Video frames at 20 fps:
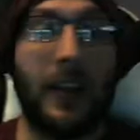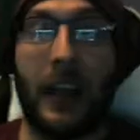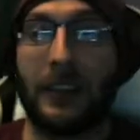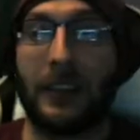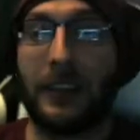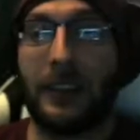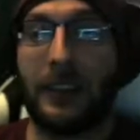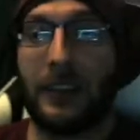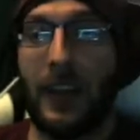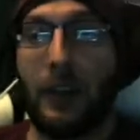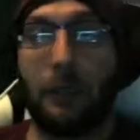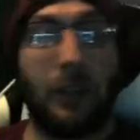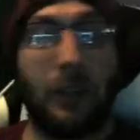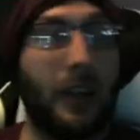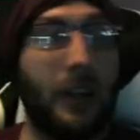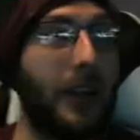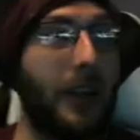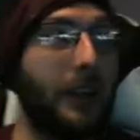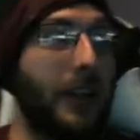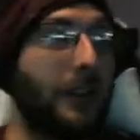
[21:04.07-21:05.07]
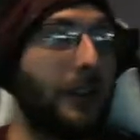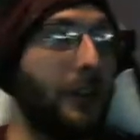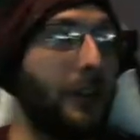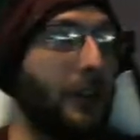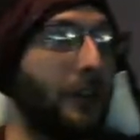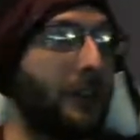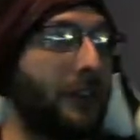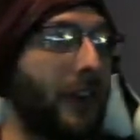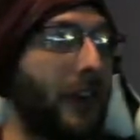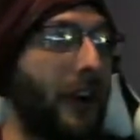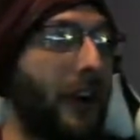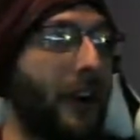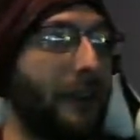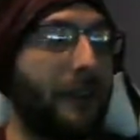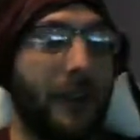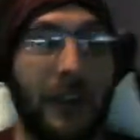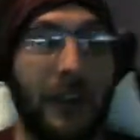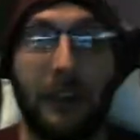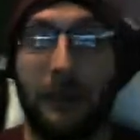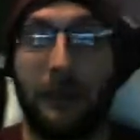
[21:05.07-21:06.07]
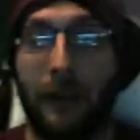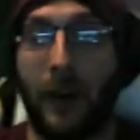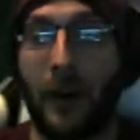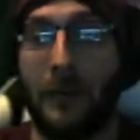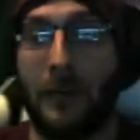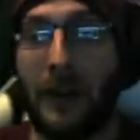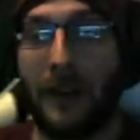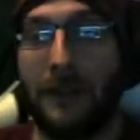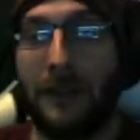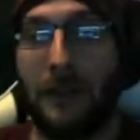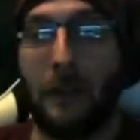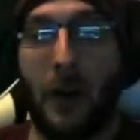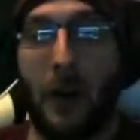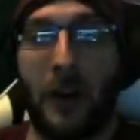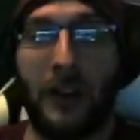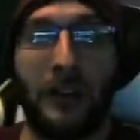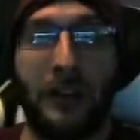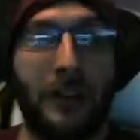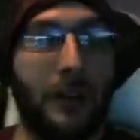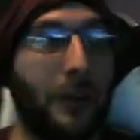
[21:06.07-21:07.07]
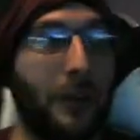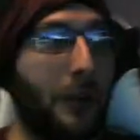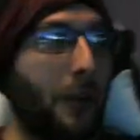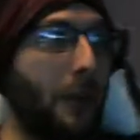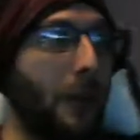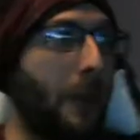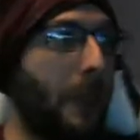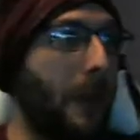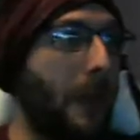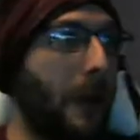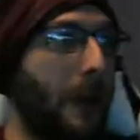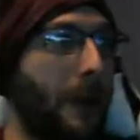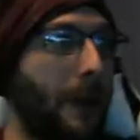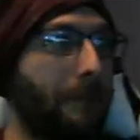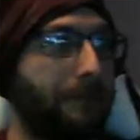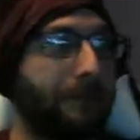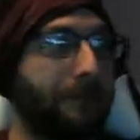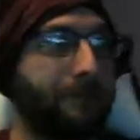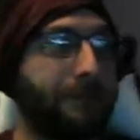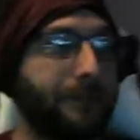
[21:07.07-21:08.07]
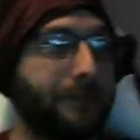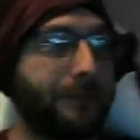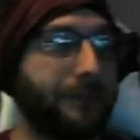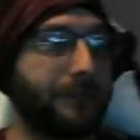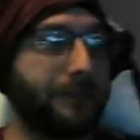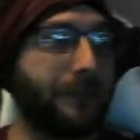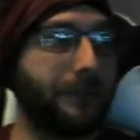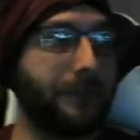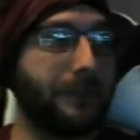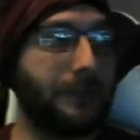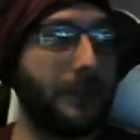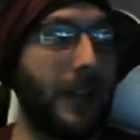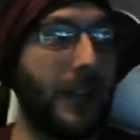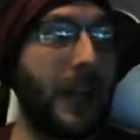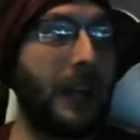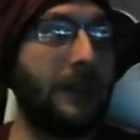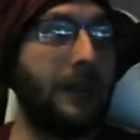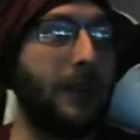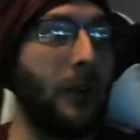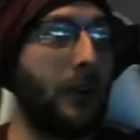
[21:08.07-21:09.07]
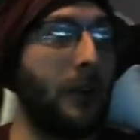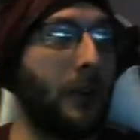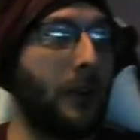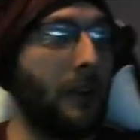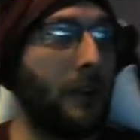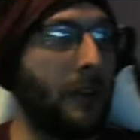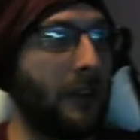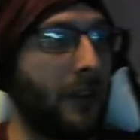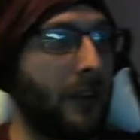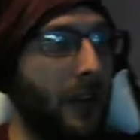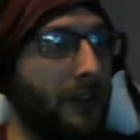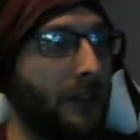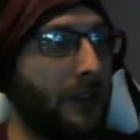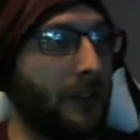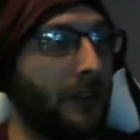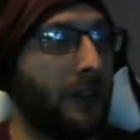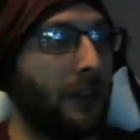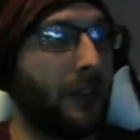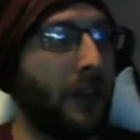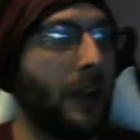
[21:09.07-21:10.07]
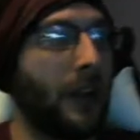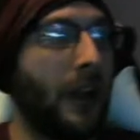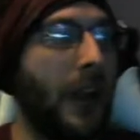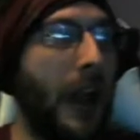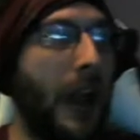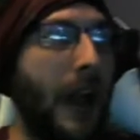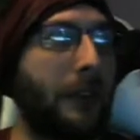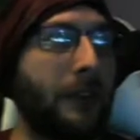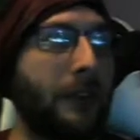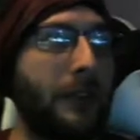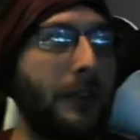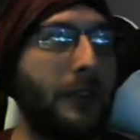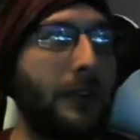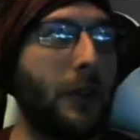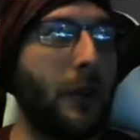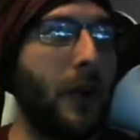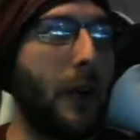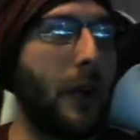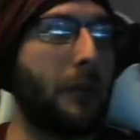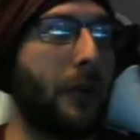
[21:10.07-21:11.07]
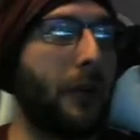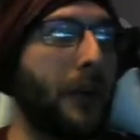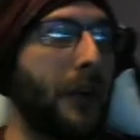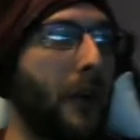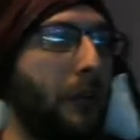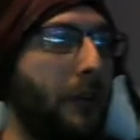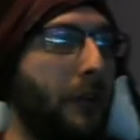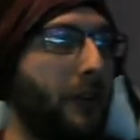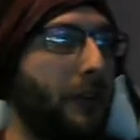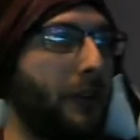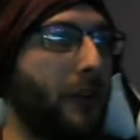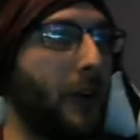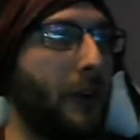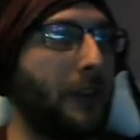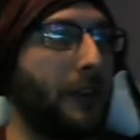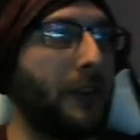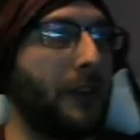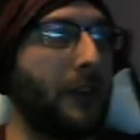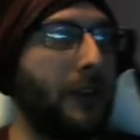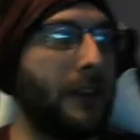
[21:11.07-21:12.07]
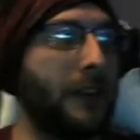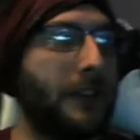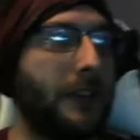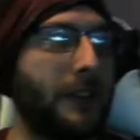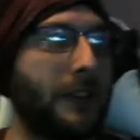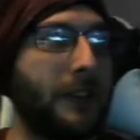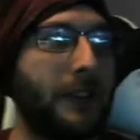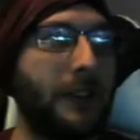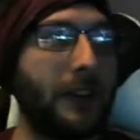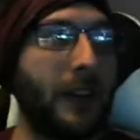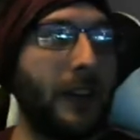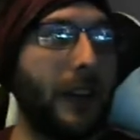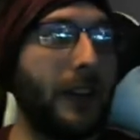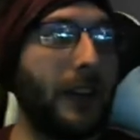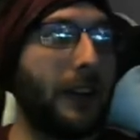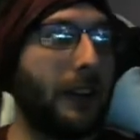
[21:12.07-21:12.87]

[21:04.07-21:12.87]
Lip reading: the same plan. That dude's trying to freaking farm here for money too. Again, if you want to know the dungeon after this dude, I'll bring it up and show it to you. Since like